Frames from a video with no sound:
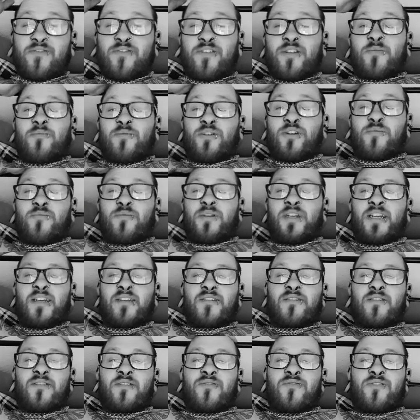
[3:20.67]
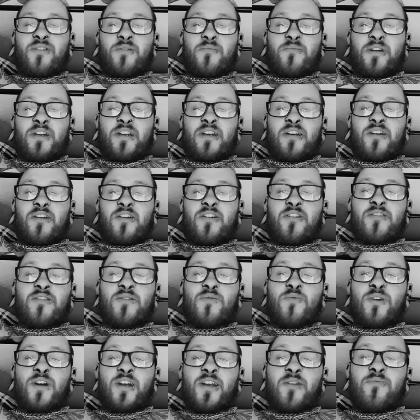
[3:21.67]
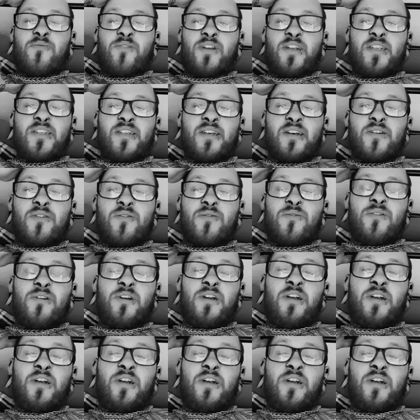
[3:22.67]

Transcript: at the moment is like flipping, because I work in retail,